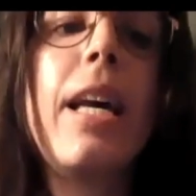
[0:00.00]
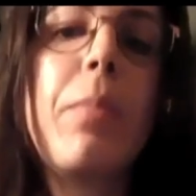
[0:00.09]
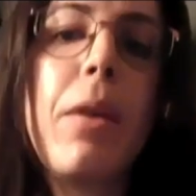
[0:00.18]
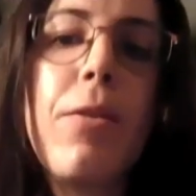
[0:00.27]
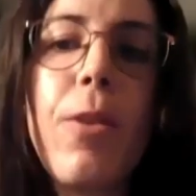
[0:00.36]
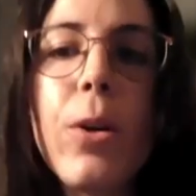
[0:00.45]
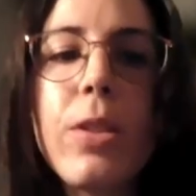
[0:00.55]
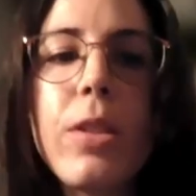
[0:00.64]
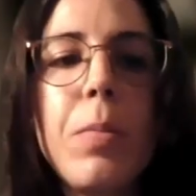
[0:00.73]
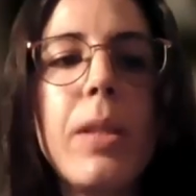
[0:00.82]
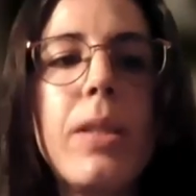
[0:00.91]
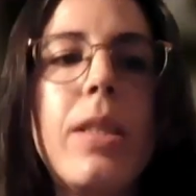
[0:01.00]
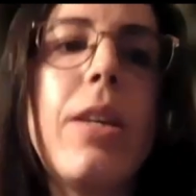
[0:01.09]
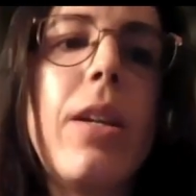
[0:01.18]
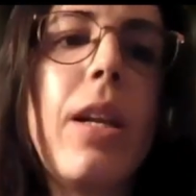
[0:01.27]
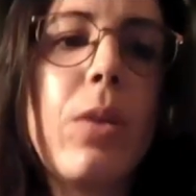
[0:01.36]
and my focus in
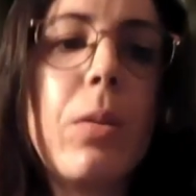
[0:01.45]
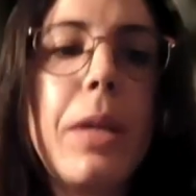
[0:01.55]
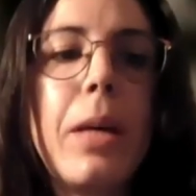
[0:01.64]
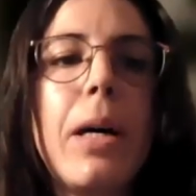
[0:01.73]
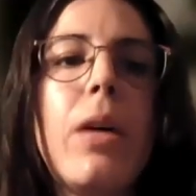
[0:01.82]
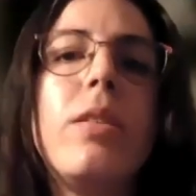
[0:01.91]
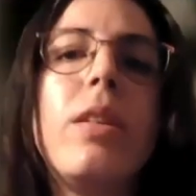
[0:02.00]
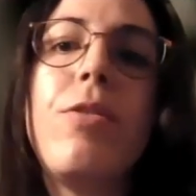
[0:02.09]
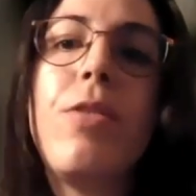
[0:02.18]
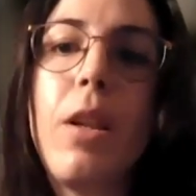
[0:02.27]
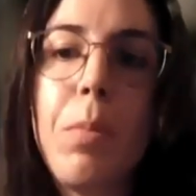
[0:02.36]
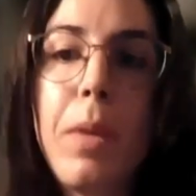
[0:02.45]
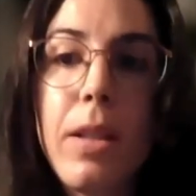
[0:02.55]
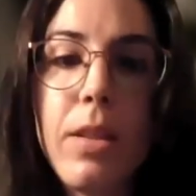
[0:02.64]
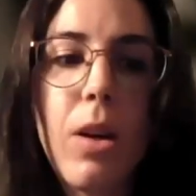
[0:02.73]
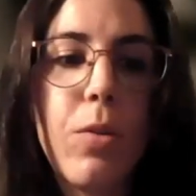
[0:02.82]
particular will be about the
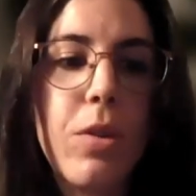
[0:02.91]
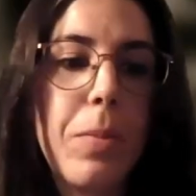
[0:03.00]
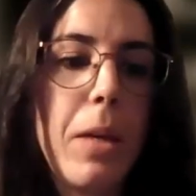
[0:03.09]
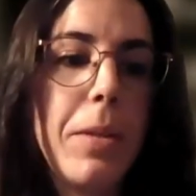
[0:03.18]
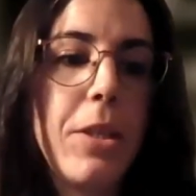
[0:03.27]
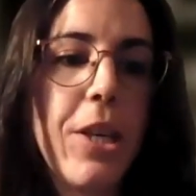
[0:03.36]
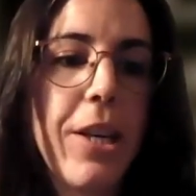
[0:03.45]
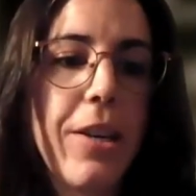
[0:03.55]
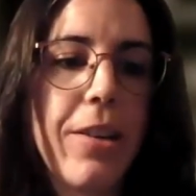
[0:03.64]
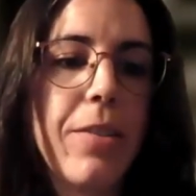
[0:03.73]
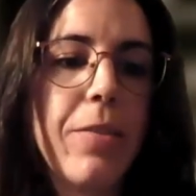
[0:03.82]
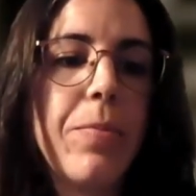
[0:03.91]
development of the BabyChecker.